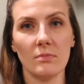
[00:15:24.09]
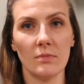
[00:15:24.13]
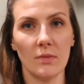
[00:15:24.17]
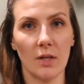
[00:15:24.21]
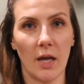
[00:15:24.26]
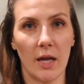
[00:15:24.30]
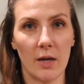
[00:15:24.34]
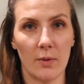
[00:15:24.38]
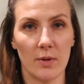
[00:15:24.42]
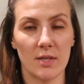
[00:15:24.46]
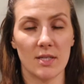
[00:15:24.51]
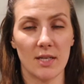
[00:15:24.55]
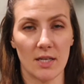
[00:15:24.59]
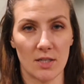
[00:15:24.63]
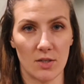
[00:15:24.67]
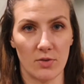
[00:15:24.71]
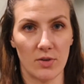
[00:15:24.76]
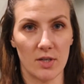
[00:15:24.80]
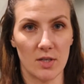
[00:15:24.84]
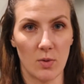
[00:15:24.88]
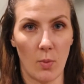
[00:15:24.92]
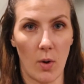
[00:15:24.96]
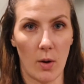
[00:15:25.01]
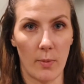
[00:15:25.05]
anyways, that's the
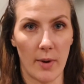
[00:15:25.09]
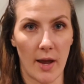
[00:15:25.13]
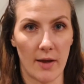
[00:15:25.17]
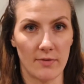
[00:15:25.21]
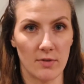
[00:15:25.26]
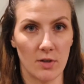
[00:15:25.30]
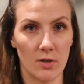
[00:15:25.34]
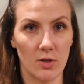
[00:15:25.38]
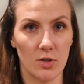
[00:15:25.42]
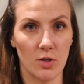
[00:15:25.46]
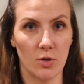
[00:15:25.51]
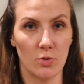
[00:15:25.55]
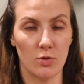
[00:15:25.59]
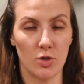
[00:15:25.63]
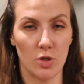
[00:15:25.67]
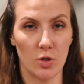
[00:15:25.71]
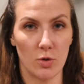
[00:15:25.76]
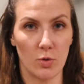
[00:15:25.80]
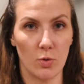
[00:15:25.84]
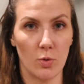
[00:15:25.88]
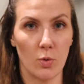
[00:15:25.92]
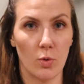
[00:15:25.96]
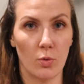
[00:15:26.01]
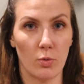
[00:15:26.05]
reason why we have to do
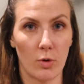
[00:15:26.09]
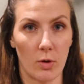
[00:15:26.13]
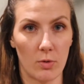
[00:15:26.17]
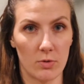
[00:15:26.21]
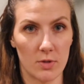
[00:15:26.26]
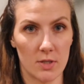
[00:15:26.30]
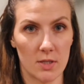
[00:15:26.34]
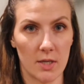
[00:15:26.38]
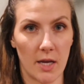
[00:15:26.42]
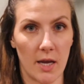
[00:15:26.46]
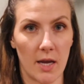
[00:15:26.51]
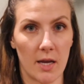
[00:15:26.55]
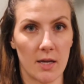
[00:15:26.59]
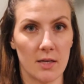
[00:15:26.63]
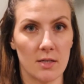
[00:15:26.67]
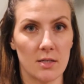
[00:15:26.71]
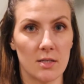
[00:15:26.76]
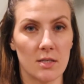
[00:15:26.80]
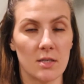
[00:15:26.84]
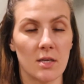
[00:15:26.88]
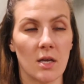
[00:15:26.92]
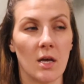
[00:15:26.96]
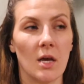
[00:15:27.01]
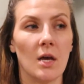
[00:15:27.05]
2 growth
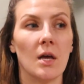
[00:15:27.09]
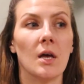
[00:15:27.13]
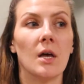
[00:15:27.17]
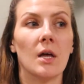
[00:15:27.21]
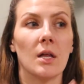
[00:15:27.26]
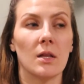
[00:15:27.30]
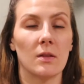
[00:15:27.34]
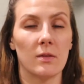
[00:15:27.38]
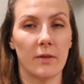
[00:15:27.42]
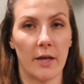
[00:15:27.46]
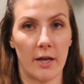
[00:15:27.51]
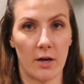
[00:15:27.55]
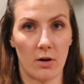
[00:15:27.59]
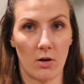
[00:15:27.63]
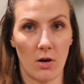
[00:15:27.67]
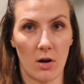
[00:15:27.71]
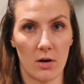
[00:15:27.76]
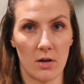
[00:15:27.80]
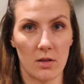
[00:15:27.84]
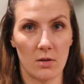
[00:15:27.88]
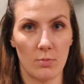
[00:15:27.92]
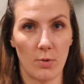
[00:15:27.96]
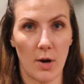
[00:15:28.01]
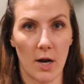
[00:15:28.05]
scans later on in
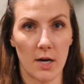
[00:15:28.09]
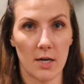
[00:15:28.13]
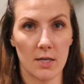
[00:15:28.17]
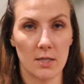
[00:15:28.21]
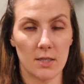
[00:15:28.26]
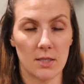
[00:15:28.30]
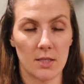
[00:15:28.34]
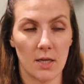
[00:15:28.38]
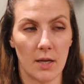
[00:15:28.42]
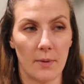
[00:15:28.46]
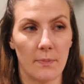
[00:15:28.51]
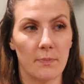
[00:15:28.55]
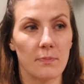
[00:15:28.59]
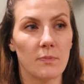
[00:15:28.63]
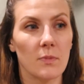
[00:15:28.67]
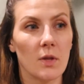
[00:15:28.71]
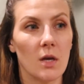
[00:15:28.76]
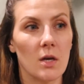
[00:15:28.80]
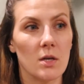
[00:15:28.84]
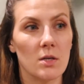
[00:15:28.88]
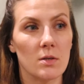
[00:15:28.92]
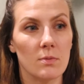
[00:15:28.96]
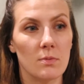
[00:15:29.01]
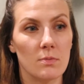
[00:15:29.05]
the pregnancy.
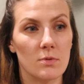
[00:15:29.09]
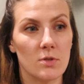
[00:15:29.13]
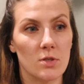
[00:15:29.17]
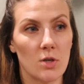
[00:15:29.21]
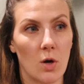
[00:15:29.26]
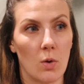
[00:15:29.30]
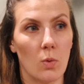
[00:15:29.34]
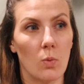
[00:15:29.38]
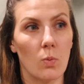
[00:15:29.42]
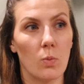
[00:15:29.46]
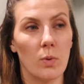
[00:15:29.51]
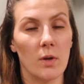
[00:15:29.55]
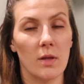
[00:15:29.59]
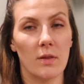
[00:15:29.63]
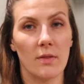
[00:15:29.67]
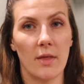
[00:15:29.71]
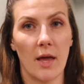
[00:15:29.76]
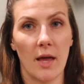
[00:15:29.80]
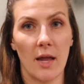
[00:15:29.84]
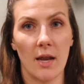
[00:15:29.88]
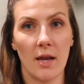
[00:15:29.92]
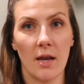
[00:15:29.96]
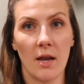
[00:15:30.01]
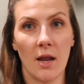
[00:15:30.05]
So
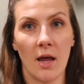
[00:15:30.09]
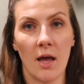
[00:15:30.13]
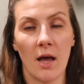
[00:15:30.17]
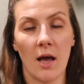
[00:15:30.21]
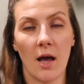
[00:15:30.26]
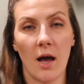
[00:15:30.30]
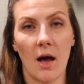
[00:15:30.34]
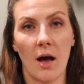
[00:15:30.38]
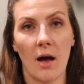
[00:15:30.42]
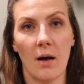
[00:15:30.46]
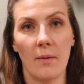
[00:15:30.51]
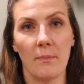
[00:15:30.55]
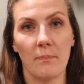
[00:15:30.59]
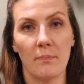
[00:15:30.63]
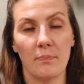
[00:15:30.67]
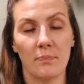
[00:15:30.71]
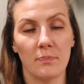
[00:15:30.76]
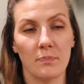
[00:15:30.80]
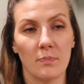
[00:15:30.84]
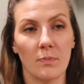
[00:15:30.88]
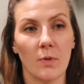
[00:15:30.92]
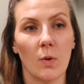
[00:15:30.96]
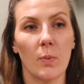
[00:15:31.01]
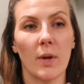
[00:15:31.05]
then
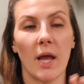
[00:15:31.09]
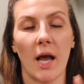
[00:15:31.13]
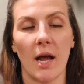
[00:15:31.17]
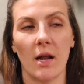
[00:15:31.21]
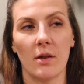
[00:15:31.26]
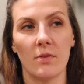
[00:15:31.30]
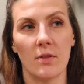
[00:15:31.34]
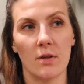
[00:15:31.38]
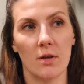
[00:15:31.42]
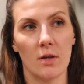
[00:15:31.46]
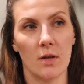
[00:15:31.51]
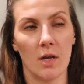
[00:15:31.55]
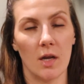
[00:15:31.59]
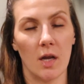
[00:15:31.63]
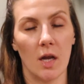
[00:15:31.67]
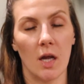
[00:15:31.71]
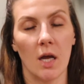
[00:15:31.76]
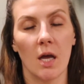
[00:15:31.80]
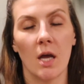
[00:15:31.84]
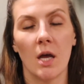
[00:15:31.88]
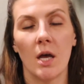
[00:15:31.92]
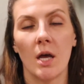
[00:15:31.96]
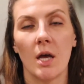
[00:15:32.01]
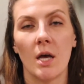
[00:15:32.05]
we had the
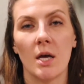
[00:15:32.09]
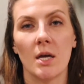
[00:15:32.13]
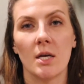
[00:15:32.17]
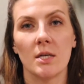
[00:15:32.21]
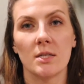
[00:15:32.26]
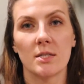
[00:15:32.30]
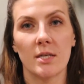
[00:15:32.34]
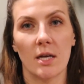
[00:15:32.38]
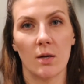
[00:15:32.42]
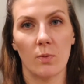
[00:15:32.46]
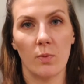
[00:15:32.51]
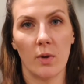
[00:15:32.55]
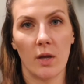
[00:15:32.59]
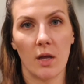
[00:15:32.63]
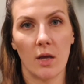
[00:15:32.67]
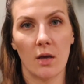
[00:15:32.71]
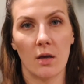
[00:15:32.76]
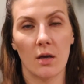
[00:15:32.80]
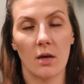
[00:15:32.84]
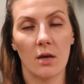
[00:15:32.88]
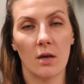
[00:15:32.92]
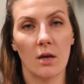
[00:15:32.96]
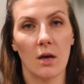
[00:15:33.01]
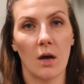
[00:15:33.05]
10-week
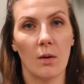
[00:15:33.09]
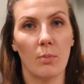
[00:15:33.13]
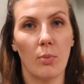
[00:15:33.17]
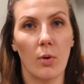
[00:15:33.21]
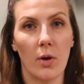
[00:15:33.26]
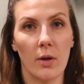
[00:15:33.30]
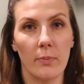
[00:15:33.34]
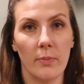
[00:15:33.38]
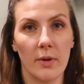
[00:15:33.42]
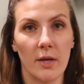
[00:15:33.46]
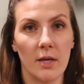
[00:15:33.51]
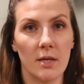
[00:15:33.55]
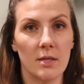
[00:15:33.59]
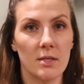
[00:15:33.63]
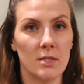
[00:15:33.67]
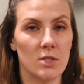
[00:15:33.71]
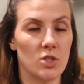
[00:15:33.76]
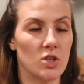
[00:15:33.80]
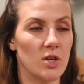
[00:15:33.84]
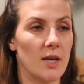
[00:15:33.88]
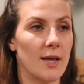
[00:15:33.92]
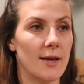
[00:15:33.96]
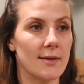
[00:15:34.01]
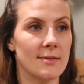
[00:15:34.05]
appointment.
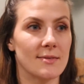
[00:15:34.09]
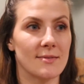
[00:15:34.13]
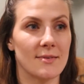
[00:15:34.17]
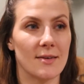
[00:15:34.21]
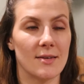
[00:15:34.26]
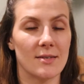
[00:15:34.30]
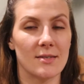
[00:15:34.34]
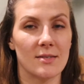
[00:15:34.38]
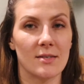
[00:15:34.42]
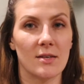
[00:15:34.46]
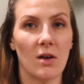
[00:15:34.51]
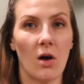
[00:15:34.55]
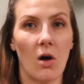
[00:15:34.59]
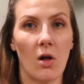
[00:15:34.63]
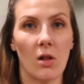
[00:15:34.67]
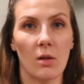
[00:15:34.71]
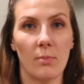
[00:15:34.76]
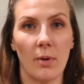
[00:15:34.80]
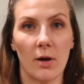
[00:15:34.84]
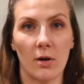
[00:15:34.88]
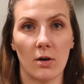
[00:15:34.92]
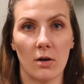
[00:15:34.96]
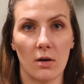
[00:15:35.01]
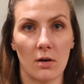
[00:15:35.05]
She asked us all
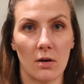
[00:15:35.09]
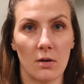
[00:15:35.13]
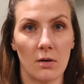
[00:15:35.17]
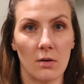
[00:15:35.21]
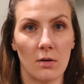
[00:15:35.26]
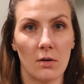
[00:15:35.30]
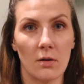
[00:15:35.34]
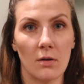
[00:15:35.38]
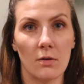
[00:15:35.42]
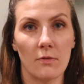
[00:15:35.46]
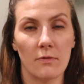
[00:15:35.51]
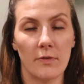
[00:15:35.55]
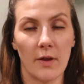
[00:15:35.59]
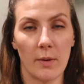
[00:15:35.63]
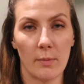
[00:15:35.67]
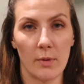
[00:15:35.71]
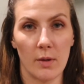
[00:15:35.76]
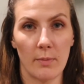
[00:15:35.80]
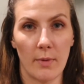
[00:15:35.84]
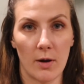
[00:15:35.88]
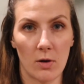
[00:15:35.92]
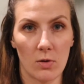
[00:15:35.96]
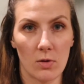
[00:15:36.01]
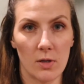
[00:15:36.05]
about our family
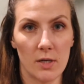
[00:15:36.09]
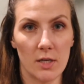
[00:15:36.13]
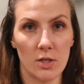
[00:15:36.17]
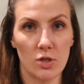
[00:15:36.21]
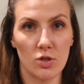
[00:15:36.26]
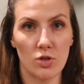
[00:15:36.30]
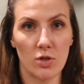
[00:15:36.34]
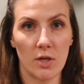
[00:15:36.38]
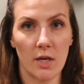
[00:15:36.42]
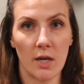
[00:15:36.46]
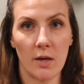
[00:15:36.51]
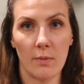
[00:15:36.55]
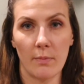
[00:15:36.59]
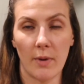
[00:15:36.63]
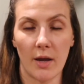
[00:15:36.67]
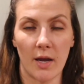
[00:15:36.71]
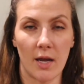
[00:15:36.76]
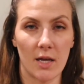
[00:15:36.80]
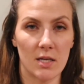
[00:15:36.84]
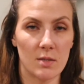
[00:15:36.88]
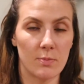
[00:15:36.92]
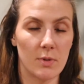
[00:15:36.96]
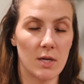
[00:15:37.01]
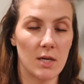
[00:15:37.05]
medical history. My
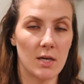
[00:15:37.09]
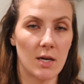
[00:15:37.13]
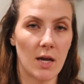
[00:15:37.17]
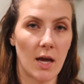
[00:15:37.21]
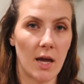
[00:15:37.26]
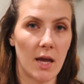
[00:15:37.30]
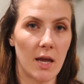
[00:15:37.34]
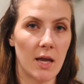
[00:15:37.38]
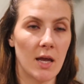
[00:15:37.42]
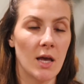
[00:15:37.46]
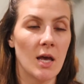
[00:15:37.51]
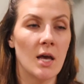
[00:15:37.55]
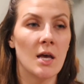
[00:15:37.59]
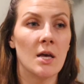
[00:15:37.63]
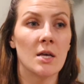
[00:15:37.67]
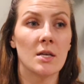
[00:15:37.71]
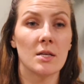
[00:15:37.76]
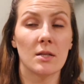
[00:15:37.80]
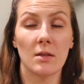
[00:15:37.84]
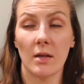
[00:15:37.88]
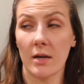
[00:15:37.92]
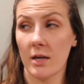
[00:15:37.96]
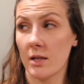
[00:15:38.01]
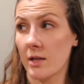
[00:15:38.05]
husband and I,
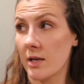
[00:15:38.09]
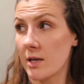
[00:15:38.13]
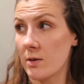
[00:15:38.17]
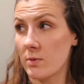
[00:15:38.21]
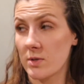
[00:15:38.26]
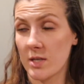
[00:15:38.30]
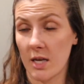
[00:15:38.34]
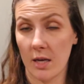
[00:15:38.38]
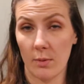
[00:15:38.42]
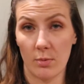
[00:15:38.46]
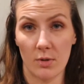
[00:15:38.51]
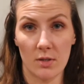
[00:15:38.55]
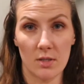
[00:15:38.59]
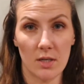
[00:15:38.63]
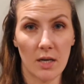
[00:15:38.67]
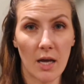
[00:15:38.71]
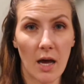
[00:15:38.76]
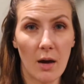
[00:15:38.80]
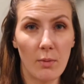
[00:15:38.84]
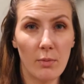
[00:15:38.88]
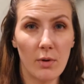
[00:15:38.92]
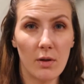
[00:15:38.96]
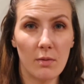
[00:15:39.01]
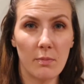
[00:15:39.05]
luckily he was able to
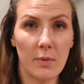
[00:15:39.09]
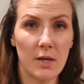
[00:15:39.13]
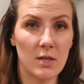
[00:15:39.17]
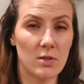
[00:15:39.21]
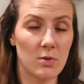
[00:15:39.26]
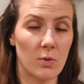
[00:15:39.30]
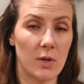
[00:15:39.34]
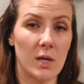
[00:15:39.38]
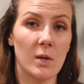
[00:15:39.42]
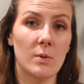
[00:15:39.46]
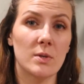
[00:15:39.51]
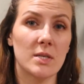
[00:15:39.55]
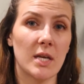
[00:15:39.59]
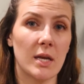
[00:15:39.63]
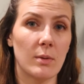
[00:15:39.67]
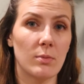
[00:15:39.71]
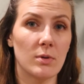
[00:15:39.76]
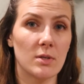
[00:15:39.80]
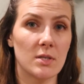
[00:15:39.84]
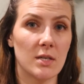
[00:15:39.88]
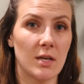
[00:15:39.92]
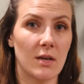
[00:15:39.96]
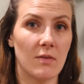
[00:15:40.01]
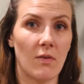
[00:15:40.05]
come with me, so he was able
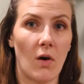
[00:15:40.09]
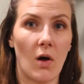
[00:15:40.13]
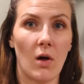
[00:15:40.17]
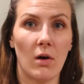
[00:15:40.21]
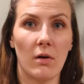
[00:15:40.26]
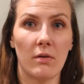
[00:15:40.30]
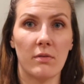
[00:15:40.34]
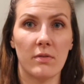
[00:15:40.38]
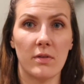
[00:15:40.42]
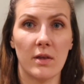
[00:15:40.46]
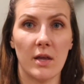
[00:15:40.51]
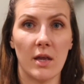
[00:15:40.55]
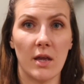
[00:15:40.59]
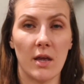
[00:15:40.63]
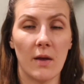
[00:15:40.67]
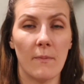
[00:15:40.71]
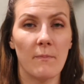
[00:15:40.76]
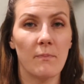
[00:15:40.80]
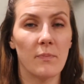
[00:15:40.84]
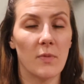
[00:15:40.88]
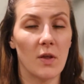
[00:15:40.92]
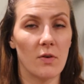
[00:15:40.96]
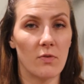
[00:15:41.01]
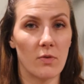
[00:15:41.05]
to give all of the
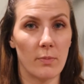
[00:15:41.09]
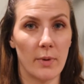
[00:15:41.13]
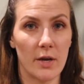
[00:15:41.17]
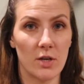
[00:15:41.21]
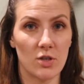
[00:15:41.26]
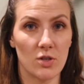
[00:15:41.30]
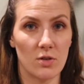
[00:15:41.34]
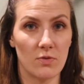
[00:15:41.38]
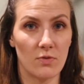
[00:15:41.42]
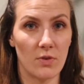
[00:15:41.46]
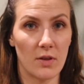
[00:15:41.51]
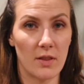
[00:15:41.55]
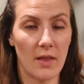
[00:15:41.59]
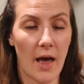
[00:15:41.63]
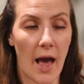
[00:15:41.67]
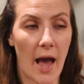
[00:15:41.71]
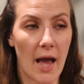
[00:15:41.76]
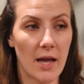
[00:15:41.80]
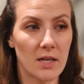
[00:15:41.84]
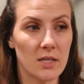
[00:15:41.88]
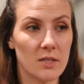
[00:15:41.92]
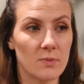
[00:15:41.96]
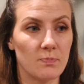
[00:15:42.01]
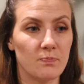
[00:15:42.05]
information for
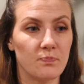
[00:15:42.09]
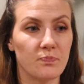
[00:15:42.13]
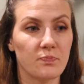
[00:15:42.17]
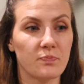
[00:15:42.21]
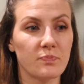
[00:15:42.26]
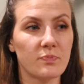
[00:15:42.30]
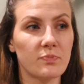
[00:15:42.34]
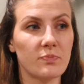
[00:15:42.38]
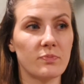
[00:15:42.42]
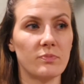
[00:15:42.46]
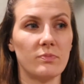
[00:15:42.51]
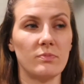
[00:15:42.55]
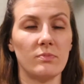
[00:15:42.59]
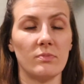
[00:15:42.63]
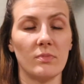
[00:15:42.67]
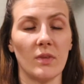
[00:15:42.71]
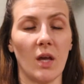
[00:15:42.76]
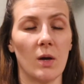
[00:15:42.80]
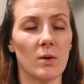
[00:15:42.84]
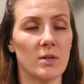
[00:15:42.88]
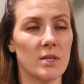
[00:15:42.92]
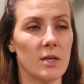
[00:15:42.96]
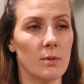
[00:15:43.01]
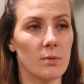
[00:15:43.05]
that.
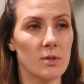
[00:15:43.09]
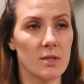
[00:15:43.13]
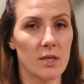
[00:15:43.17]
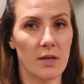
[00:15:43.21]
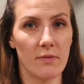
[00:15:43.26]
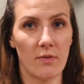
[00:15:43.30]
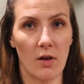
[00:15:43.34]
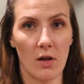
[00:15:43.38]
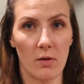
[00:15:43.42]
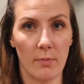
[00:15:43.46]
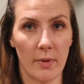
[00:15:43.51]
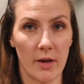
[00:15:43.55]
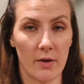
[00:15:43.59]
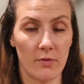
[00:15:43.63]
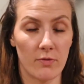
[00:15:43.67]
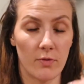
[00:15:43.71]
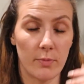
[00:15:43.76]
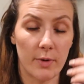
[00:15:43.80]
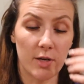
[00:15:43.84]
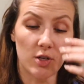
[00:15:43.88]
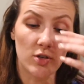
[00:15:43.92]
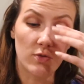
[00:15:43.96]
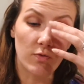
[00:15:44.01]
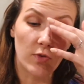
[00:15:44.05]
I was able to give all my
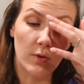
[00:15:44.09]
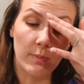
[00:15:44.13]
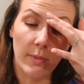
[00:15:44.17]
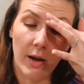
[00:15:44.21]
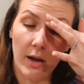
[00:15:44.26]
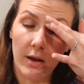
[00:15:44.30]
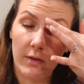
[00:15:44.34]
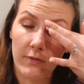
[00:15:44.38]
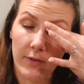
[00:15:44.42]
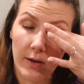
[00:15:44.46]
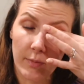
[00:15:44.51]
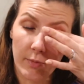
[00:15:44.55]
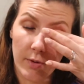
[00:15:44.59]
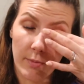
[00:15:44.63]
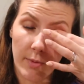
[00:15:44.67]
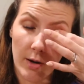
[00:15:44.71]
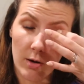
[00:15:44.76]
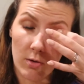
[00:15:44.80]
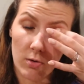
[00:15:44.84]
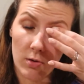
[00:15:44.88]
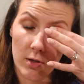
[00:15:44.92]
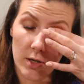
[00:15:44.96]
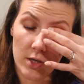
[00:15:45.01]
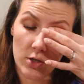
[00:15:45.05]
information for my family
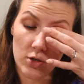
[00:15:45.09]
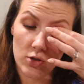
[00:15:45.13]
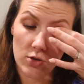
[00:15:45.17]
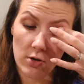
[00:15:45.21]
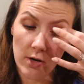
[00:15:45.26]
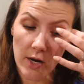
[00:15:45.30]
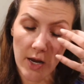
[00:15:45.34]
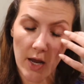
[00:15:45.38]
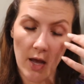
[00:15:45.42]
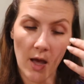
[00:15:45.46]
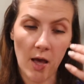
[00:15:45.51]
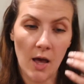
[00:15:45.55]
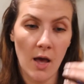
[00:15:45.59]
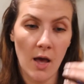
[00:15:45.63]
medical history.